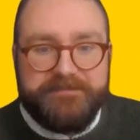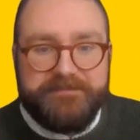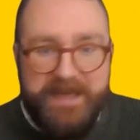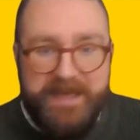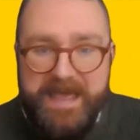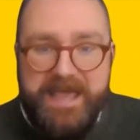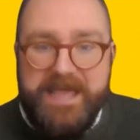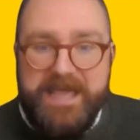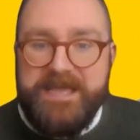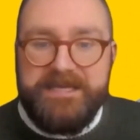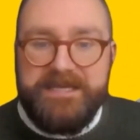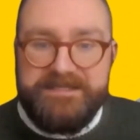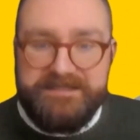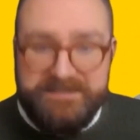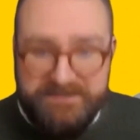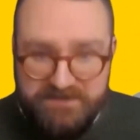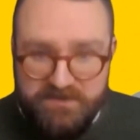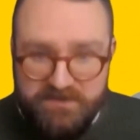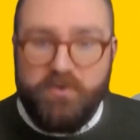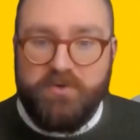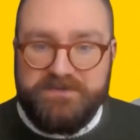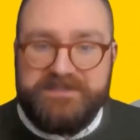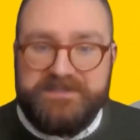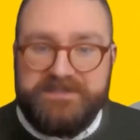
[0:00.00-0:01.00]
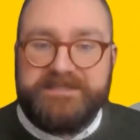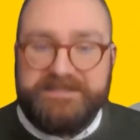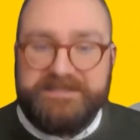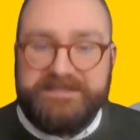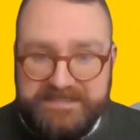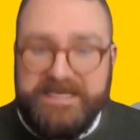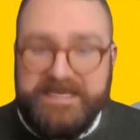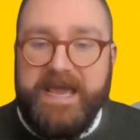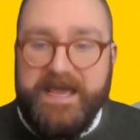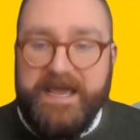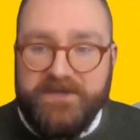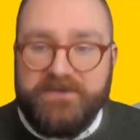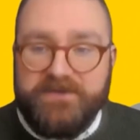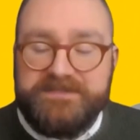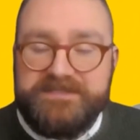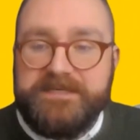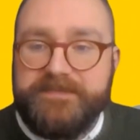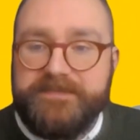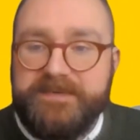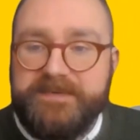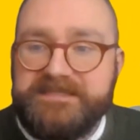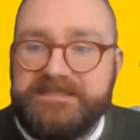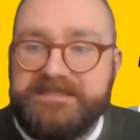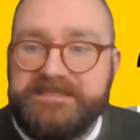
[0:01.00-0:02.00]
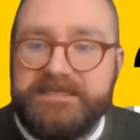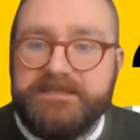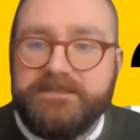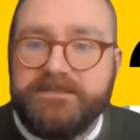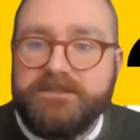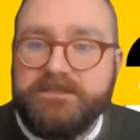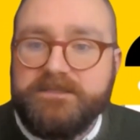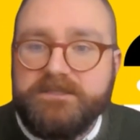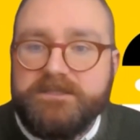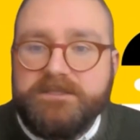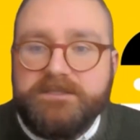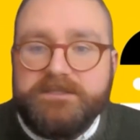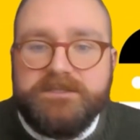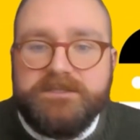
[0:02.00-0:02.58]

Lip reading: paid courses to get your CPD?